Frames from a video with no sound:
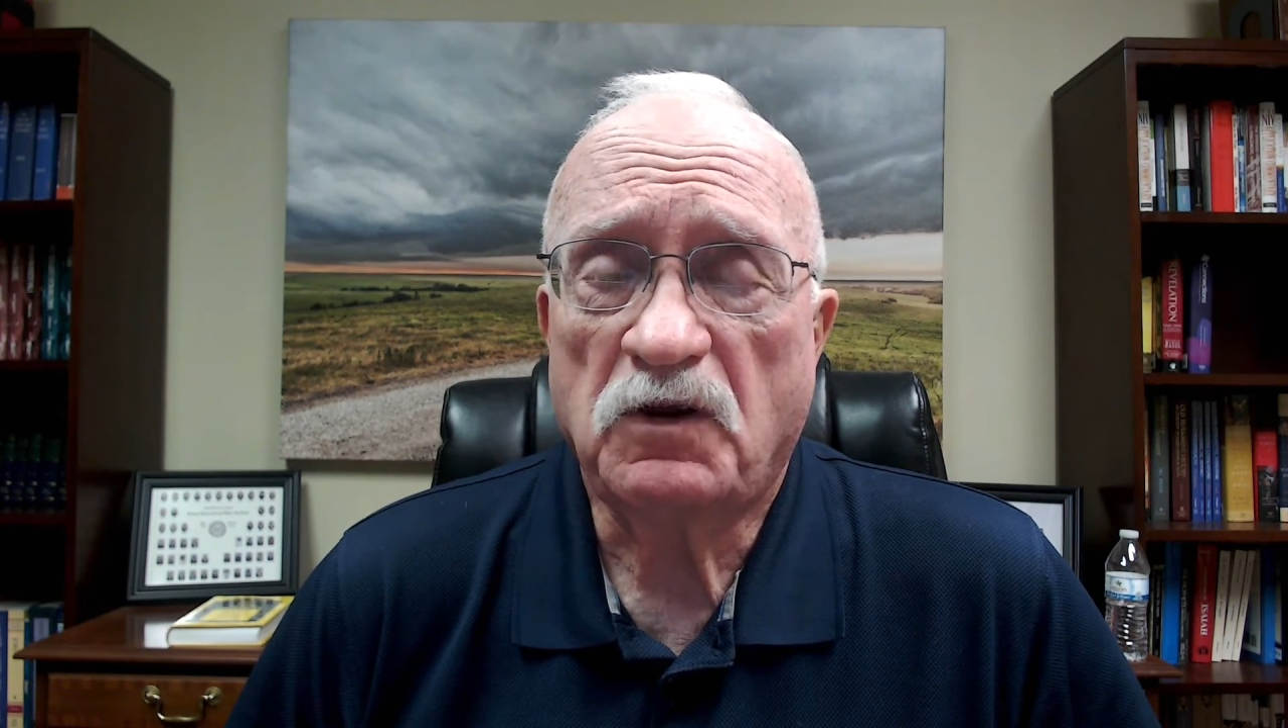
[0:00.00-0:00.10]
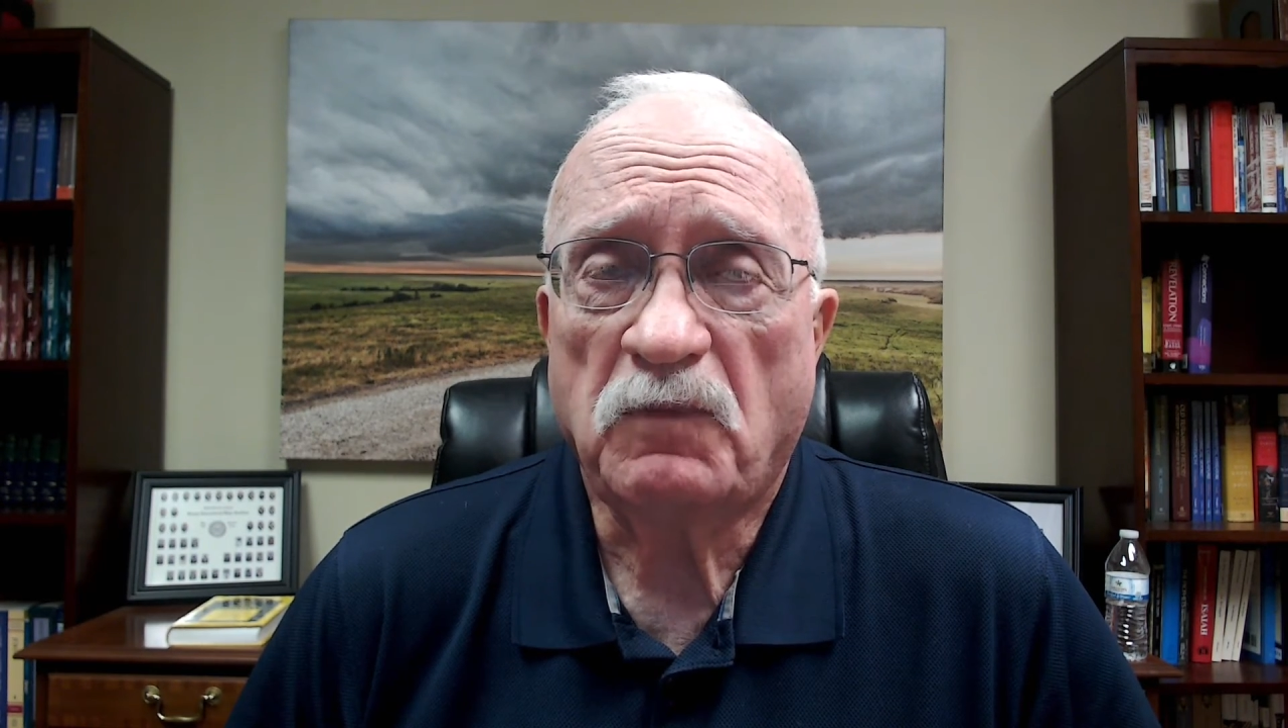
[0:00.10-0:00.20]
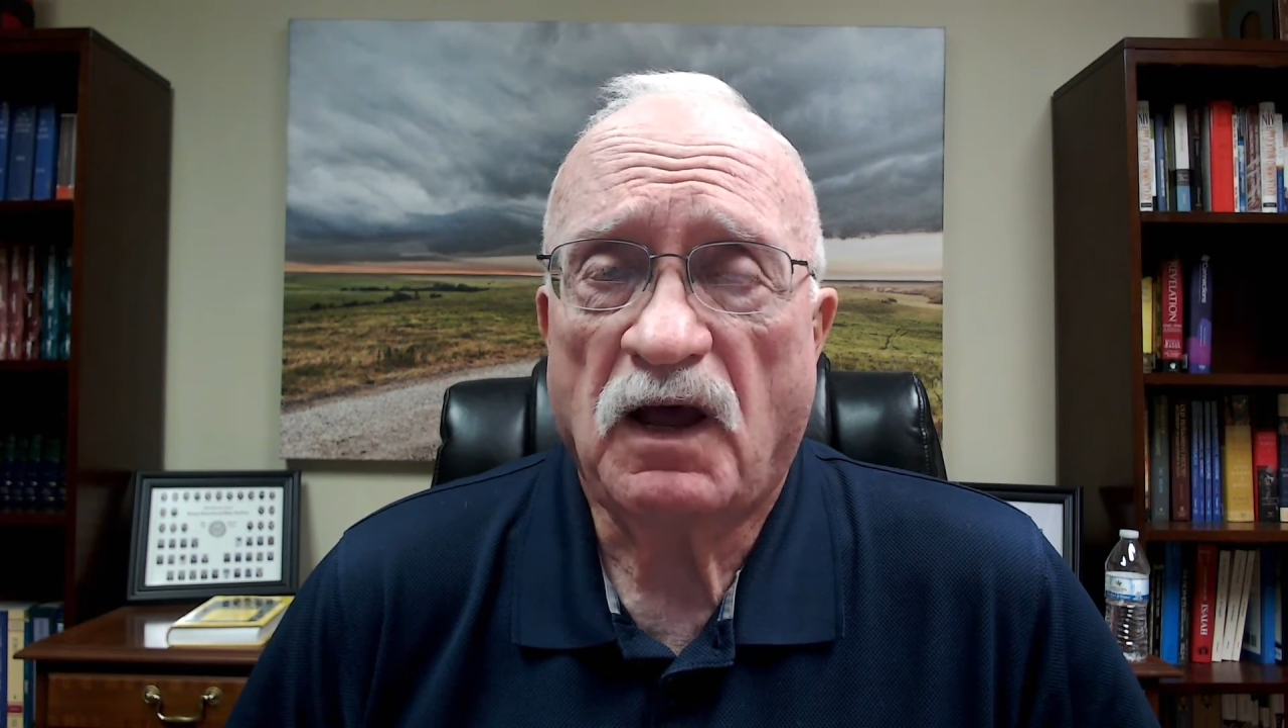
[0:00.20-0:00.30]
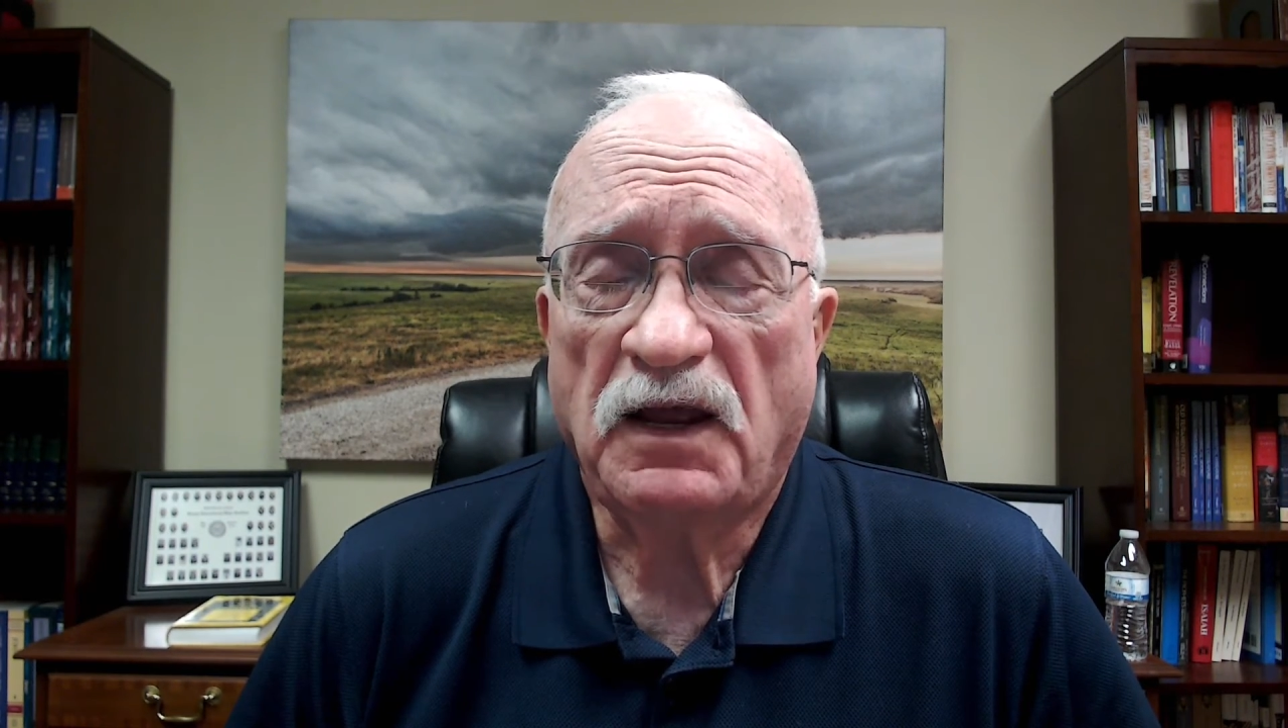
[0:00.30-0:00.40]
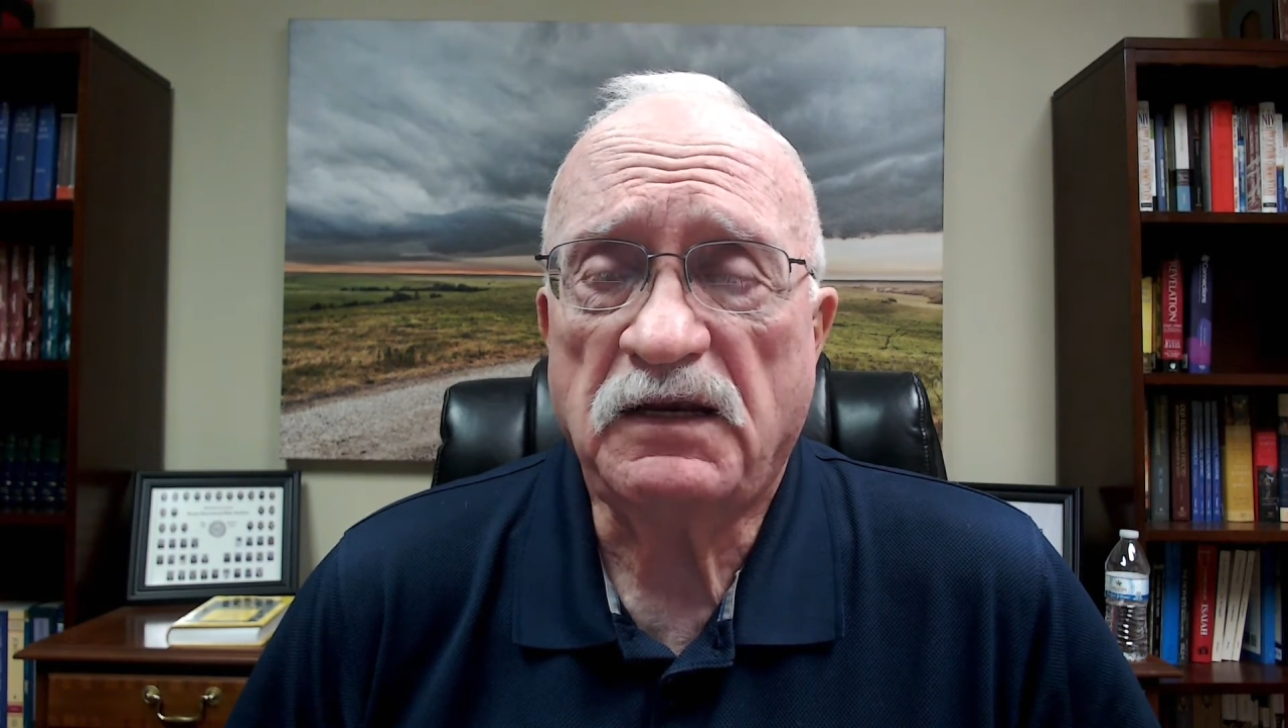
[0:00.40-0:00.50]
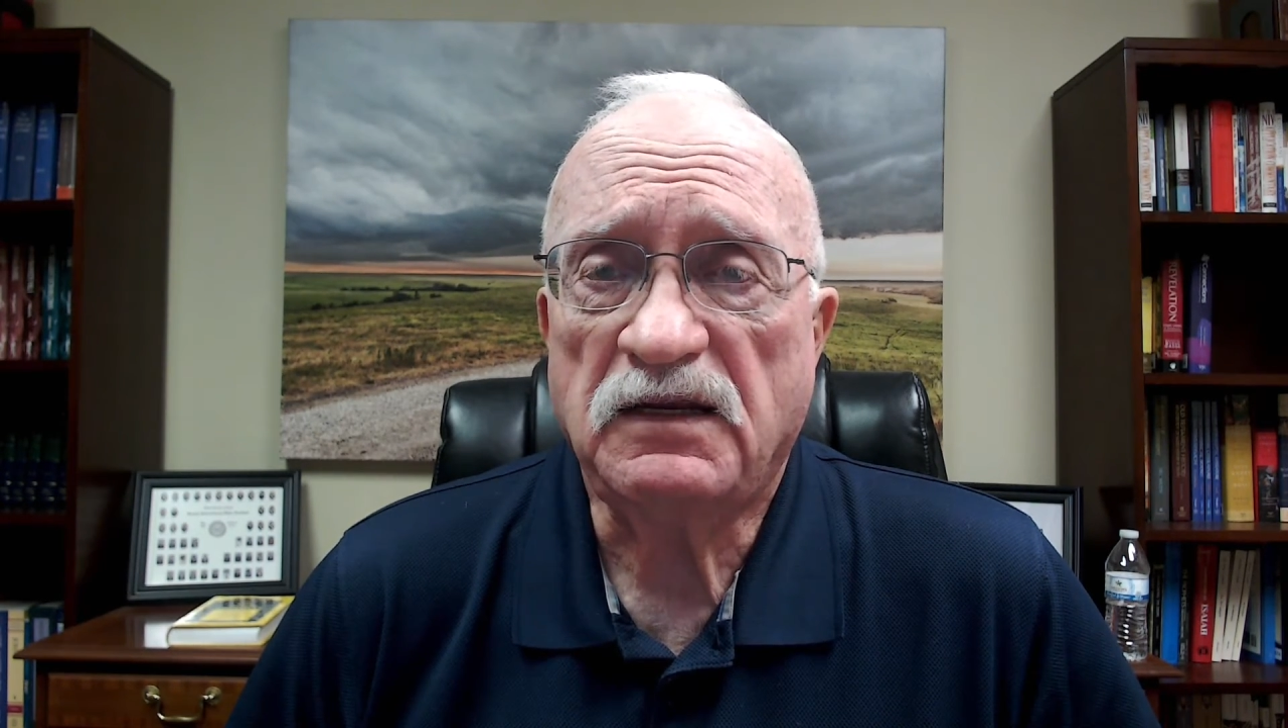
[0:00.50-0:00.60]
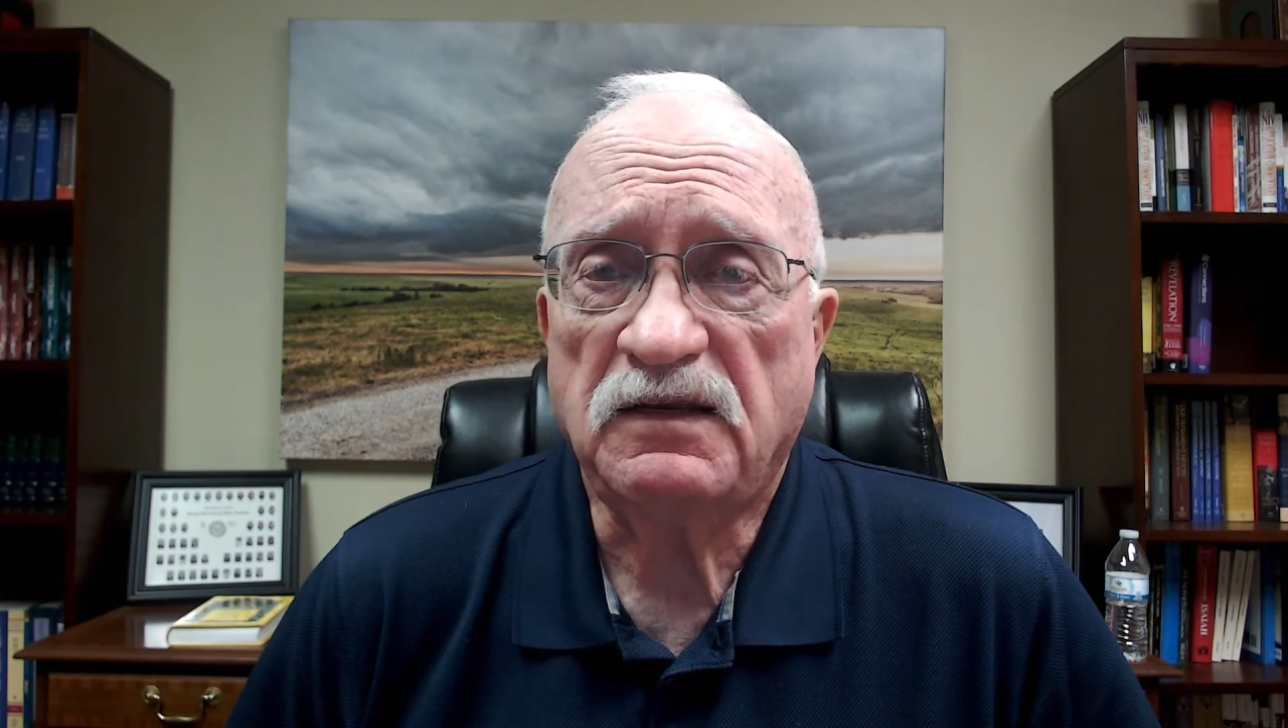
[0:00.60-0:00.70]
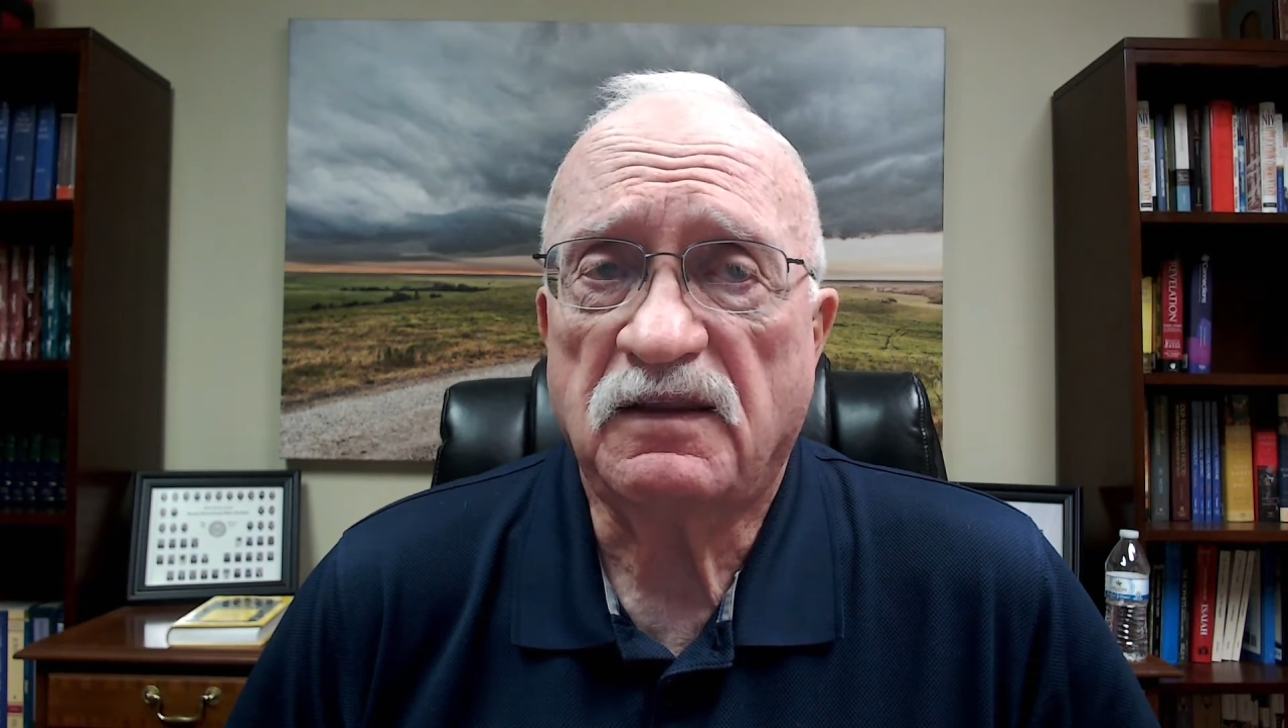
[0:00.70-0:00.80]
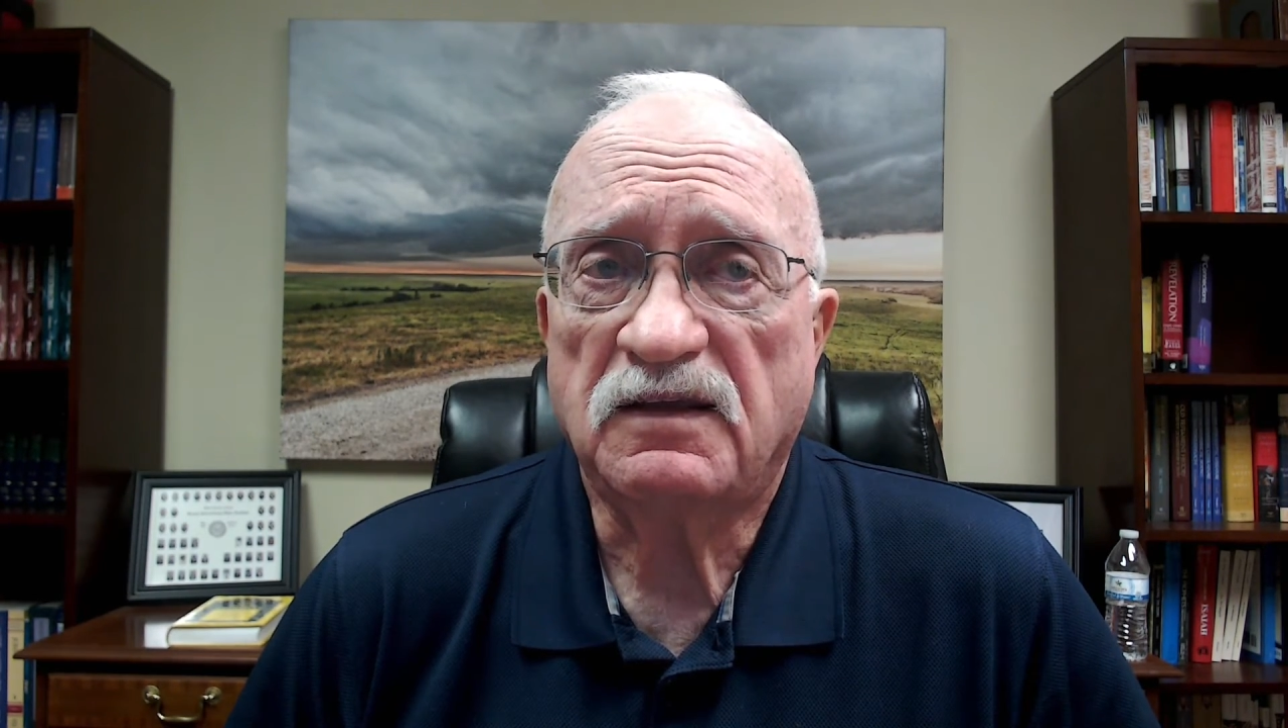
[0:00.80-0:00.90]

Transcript: reminded